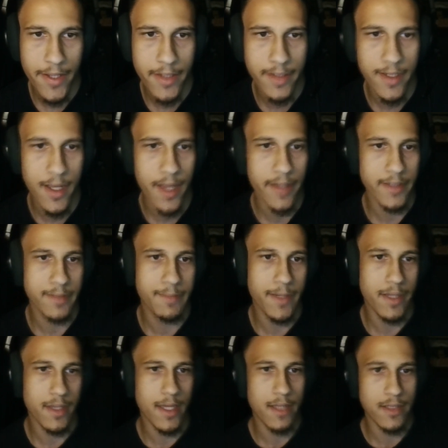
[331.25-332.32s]
I did not
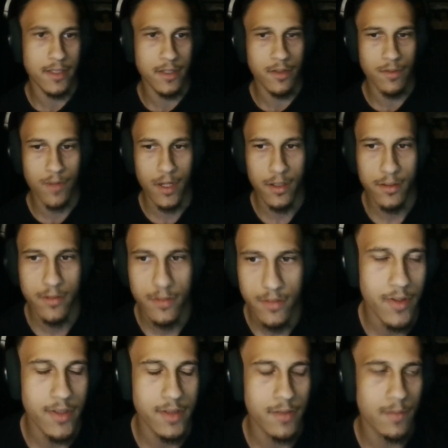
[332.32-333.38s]
expect that to do well. It's
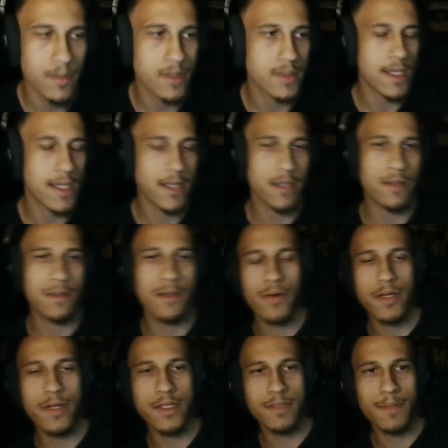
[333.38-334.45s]
always the ones that you
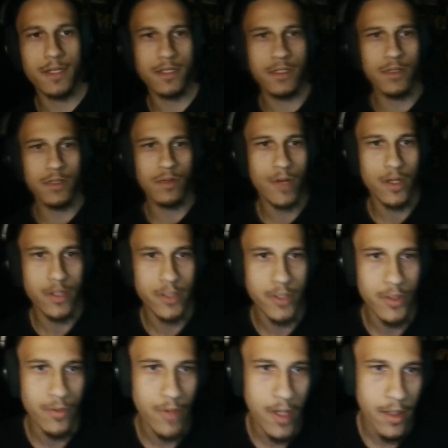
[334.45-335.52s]
don't expect to do well
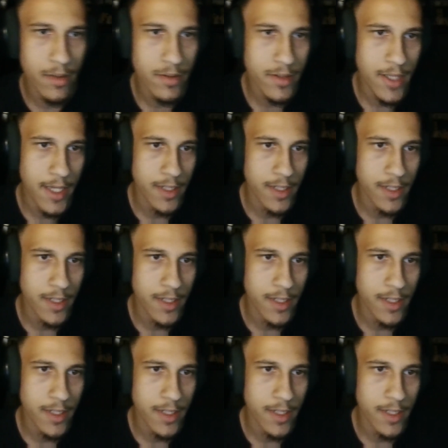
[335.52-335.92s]
to do well.